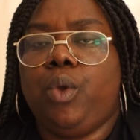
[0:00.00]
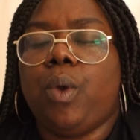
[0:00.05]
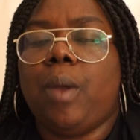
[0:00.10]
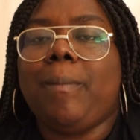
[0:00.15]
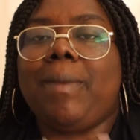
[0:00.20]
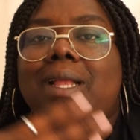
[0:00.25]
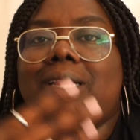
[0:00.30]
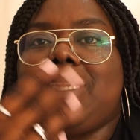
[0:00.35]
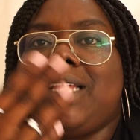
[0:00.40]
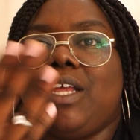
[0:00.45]

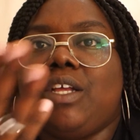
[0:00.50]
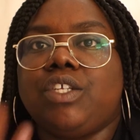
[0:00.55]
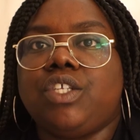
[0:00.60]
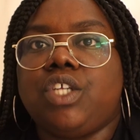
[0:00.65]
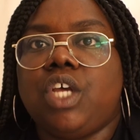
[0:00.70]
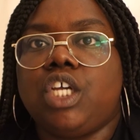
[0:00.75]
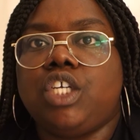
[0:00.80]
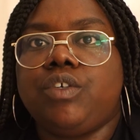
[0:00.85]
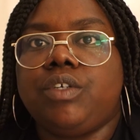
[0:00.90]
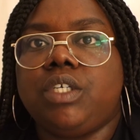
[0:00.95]
be able to get your
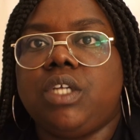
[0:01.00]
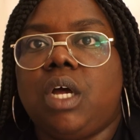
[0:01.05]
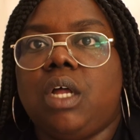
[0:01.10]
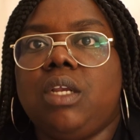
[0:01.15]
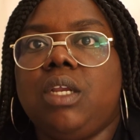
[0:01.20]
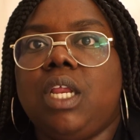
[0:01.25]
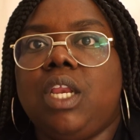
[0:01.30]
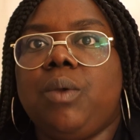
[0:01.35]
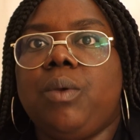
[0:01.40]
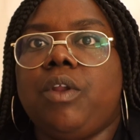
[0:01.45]
surgery
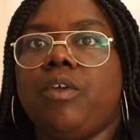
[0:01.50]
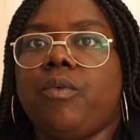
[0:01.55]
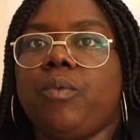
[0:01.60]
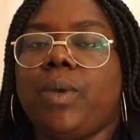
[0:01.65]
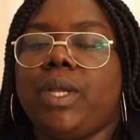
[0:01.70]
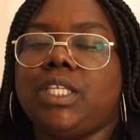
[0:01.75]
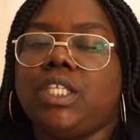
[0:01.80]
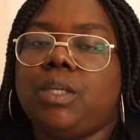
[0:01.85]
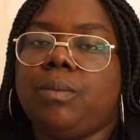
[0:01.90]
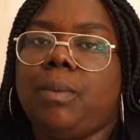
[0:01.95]
done, and you would have
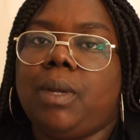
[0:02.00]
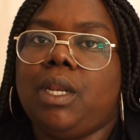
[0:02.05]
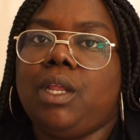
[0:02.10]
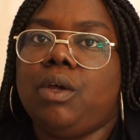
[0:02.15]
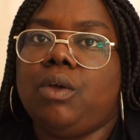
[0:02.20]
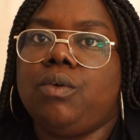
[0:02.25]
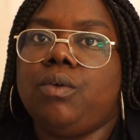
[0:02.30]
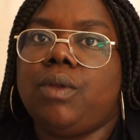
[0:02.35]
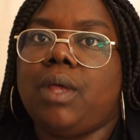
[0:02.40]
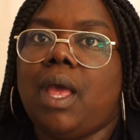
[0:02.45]
wasted money
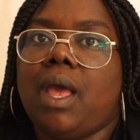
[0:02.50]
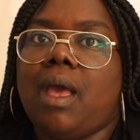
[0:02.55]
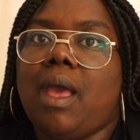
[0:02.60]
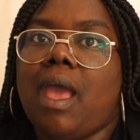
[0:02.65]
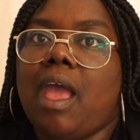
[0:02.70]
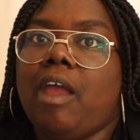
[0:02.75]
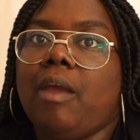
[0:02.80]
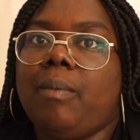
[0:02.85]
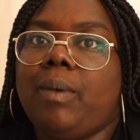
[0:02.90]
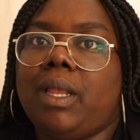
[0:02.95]
on
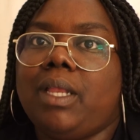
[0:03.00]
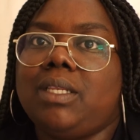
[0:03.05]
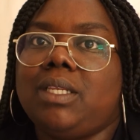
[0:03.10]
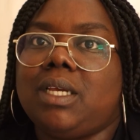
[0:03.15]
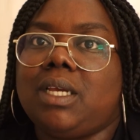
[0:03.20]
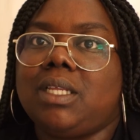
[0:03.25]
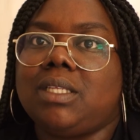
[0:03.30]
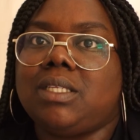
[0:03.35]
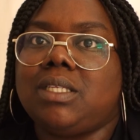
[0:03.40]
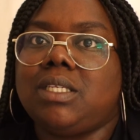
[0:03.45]
airplane
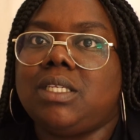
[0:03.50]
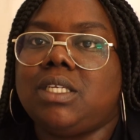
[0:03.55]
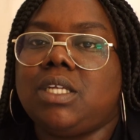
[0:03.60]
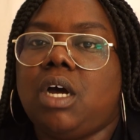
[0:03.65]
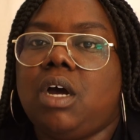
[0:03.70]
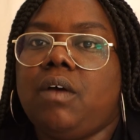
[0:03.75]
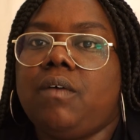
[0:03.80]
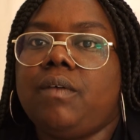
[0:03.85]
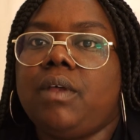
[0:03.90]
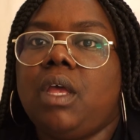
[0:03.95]
tickets and
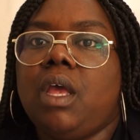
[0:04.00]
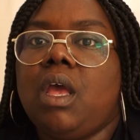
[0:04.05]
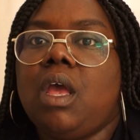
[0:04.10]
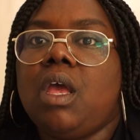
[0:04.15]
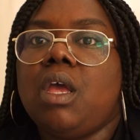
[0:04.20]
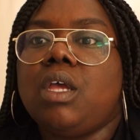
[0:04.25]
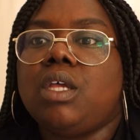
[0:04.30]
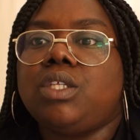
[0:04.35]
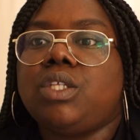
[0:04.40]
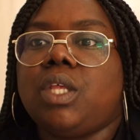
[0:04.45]
stuff.
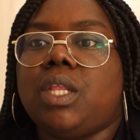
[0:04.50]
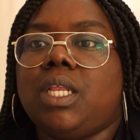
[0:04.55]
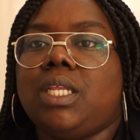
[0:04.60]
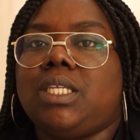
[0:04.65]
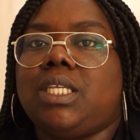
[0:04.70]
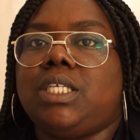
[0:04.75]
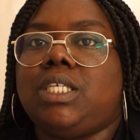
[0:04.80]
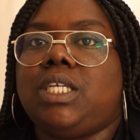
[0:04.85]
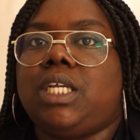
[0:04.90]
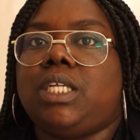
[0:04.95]
So they
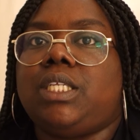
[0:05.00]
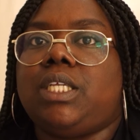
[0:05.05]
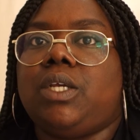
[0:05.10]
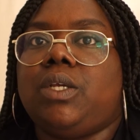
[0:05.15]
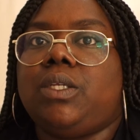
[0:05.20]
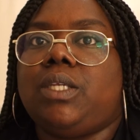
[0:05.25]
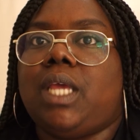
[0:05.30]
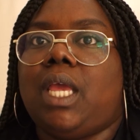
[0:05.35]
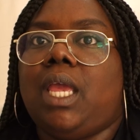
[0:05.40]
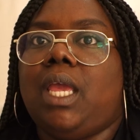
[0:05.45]
suggest that you
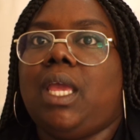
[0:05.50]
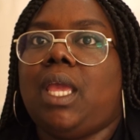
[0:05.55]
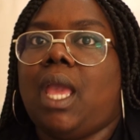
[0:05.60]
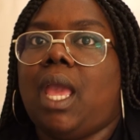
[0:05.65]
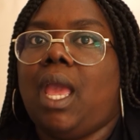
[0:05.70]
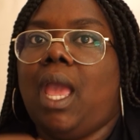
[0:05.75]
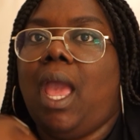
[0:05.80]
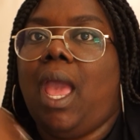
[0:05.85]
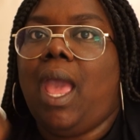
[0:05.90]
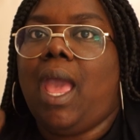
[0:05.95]
take
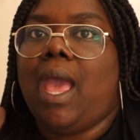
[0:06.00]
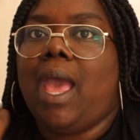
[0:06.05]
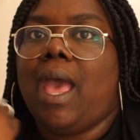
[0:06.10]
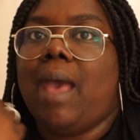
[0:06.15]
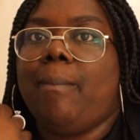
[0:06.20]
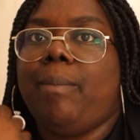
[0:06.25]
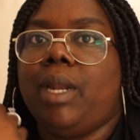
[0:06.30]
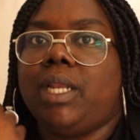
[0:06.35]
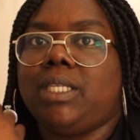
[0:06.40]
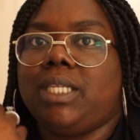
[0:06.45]
a
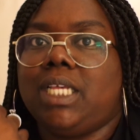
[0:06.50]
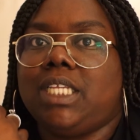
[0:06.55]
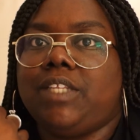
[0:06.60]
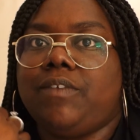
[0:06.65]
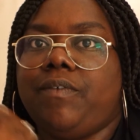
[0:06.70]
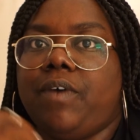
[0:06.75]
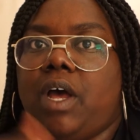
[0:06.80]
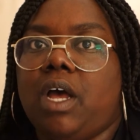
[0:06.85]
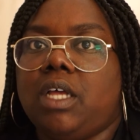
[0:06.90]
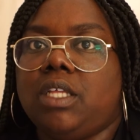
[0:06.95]
blood test
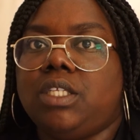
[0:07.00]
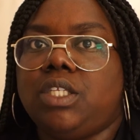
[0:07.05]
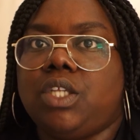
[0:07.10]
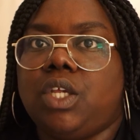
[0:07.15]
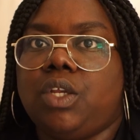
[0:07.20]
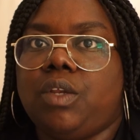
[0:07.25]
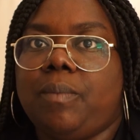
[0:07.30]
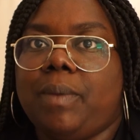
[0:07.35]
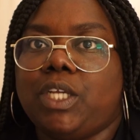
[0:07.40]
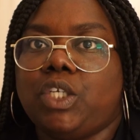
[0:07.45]
first,
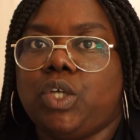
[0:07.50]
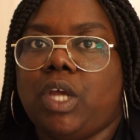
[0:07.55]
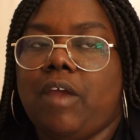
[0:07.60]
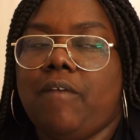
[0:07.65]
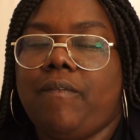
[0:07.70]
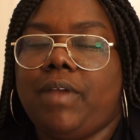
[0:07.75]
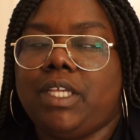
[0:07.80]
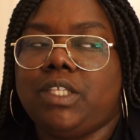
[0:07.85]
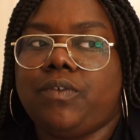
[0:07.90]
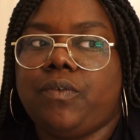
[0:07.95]
so to make sure
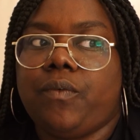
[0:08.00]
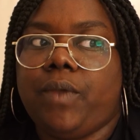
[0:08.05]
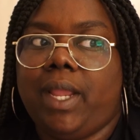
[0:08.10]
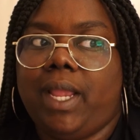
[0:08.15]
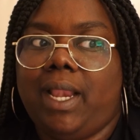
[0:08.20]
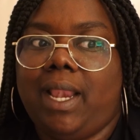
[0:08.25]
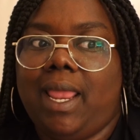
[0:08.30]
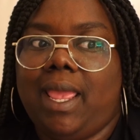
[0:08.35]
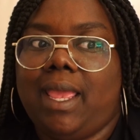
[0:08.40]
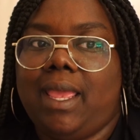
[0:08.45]
everything's
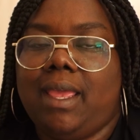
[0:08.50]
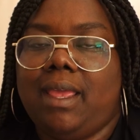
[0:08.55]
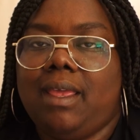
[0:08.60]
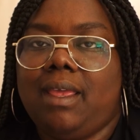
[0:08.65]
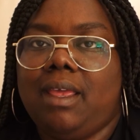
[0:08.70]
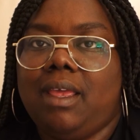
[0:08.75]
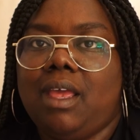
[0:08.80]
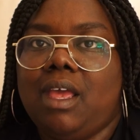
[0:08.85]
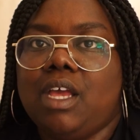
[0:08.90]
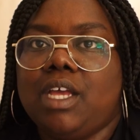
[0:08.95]
clear,
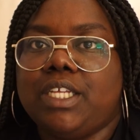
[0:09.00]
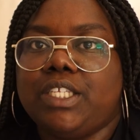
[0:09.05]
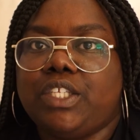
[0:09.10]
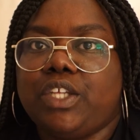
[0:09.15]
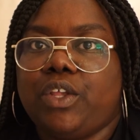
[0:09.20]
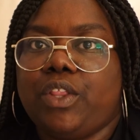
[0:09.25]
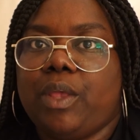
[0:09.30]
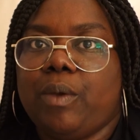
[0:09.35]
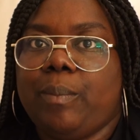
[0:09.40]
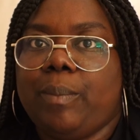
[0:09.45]

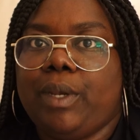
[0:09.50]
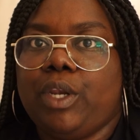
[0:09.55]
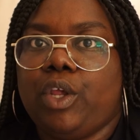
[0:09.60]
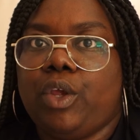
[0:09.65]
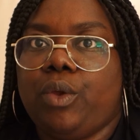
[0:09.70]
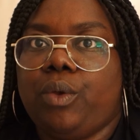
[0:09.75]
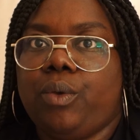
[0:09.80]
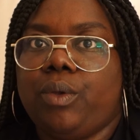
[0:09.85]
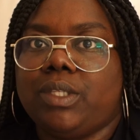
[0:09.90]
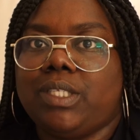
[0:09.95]
so there'll be
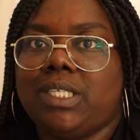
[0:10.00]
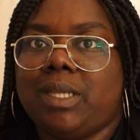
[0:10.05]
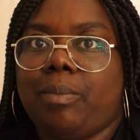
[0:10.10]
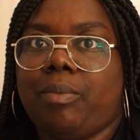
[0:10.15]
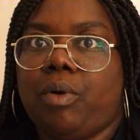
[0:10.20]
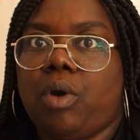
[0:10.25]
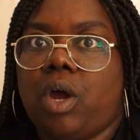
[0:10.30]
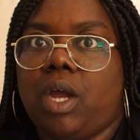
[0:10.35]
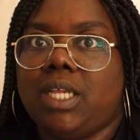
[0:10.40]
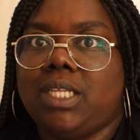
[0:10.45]
no
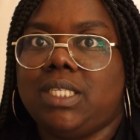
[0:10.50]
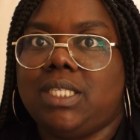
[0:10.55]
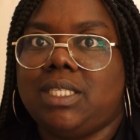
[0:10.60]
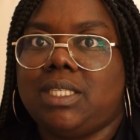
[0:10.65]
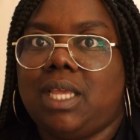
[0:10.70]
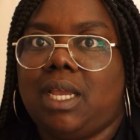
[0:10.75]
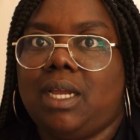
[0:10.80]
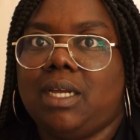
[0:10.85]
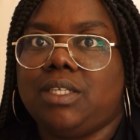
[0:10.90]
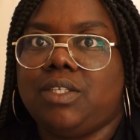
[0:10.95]
surprise
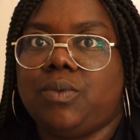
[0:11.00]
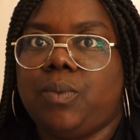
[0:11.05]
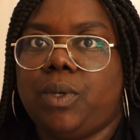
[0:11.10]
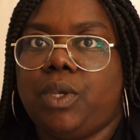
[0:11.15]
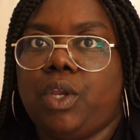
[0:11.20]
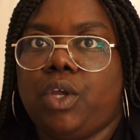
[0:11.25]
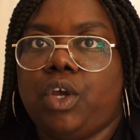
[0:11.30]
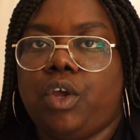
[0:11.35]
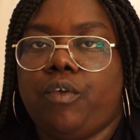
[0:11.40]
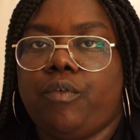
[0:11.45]
things when
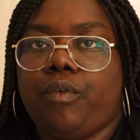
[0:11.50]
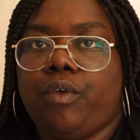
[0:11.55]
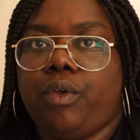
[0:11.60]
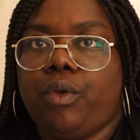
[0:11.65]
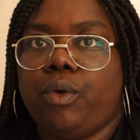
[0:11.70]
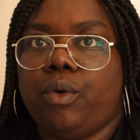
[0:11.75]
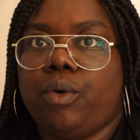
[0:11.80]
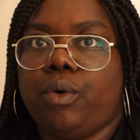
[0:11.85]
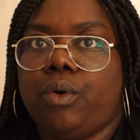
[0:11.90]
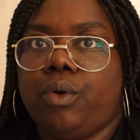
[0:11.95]
you go for
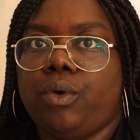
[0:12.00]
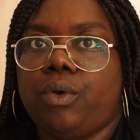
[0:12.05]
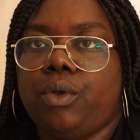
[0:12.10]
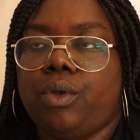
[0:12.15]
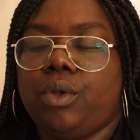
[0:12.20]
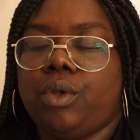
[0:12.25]
your